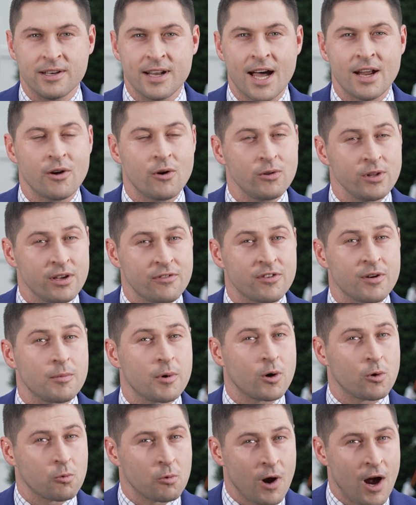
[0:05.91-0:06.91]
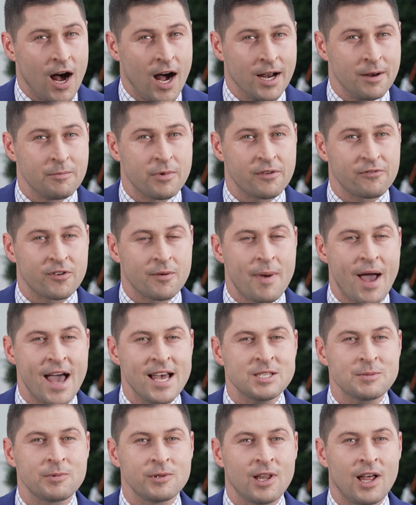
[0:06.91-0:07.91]
not only from Iran, but from
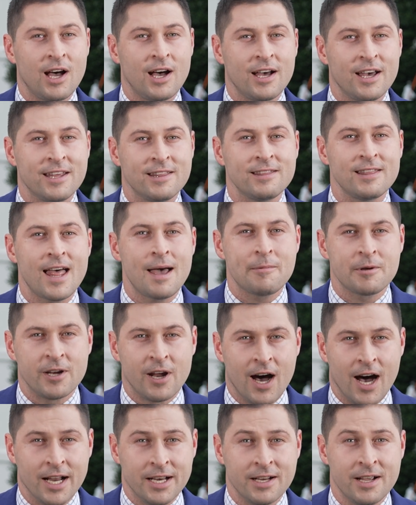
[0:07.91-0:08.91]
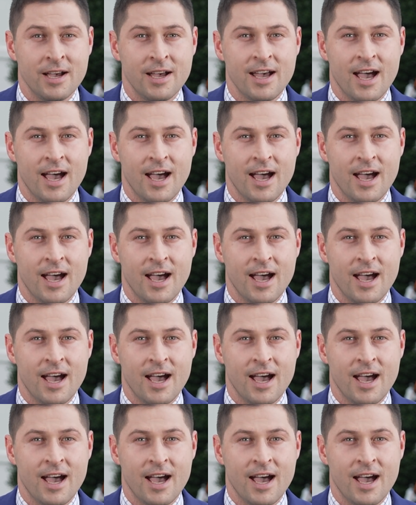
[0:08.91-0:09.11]
Hezbollah in Lebanon